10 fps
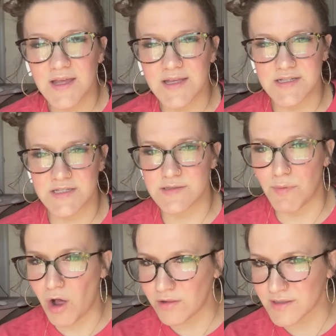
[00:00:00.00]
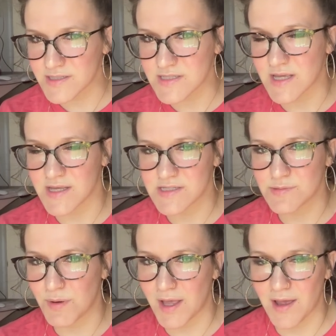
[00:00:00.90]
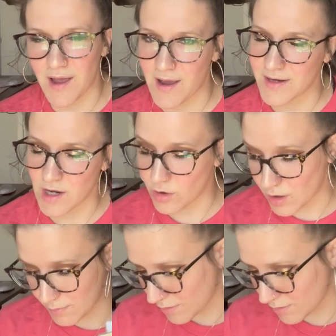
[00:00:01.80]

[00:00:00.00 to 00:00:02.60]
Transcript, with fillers: as small as this, but I know, I'm